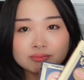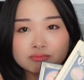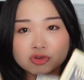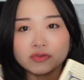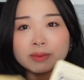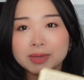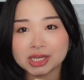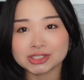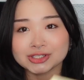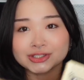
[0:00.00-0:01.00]
Moving
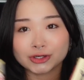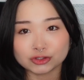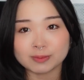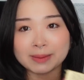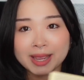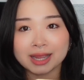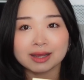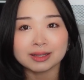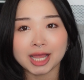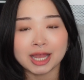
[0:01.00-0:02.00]
patients hurts my back
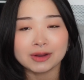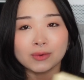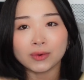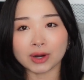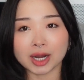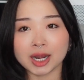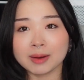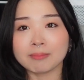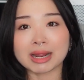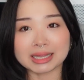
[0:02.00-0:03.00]
a lot, or
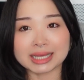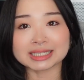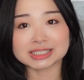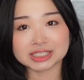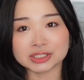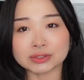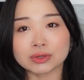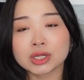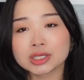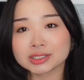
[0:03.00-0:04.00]
my legs too.
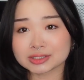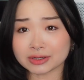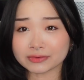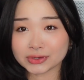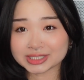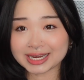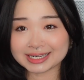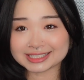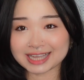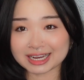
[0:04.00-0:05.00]
So of course I had
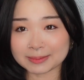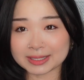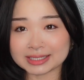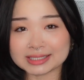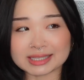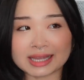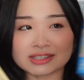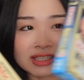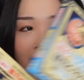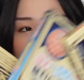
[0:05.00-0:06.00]
to stock up on these. I
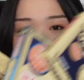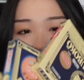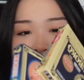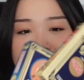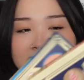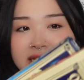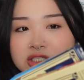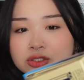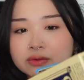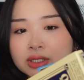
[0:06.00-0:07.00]
just got 3 boxes. I got
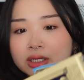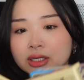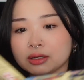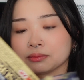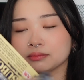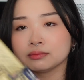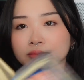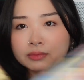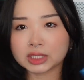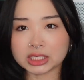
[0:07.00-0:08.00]
2 of the
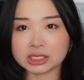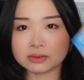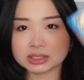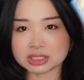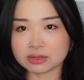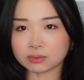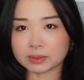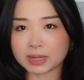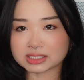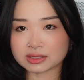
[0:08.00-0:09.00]
heating ones and then
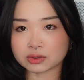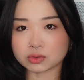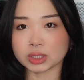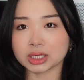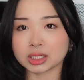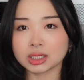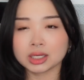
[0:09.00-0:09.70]
1 box of the cooling.